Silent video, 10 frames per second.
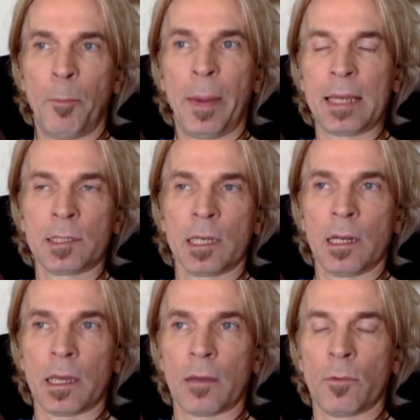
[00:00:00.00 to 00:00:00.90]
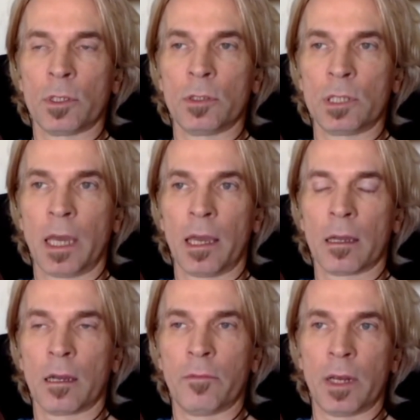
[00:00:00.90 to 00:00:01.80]
Basically, when you take a
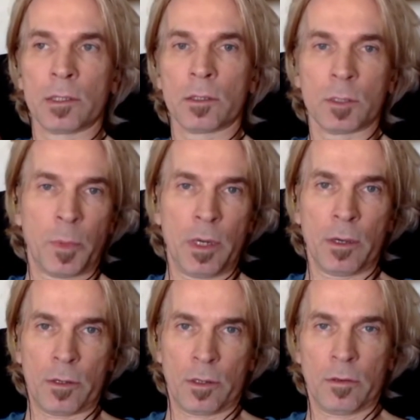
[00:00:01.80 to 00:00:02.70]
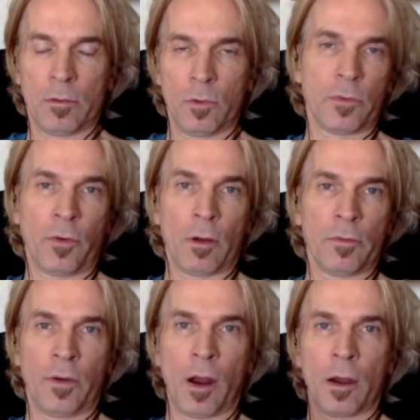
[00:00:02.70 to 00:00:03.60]
conventional speaker with
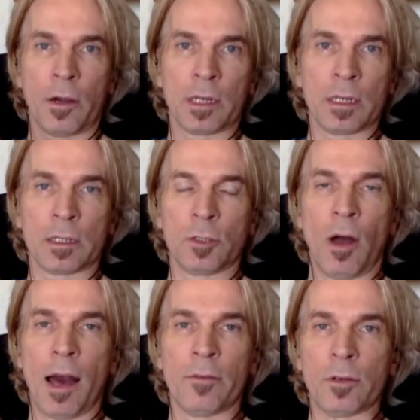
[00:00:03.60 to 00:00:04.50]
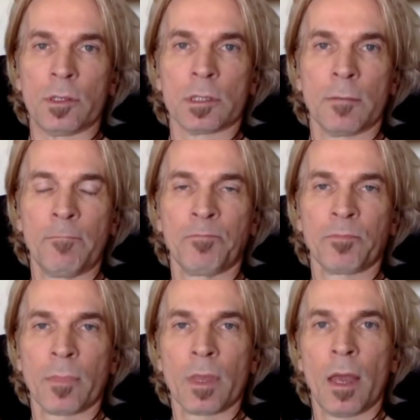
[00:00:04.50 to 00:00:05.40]
front-firing drivers,
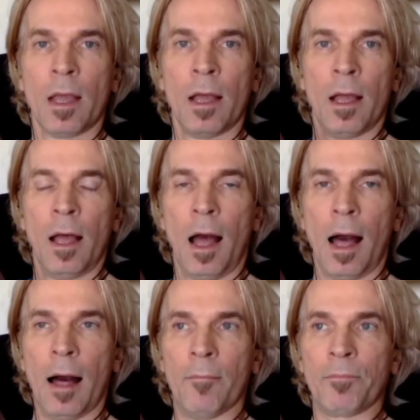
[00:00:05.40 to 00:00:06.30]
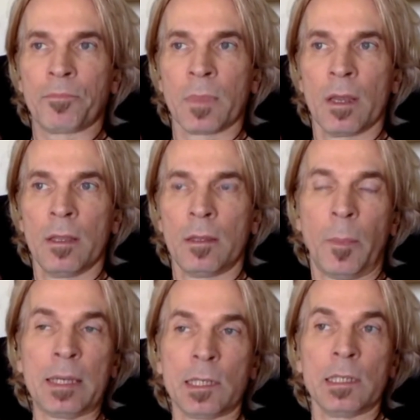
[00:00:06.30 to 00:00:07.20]
they're
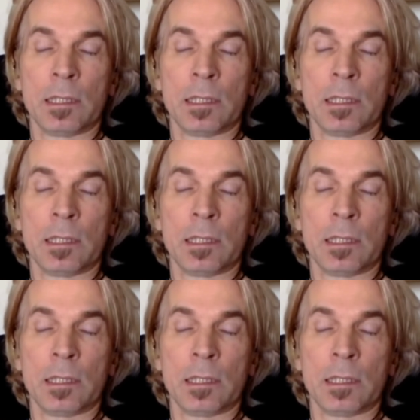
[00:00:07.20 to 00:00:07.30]
basically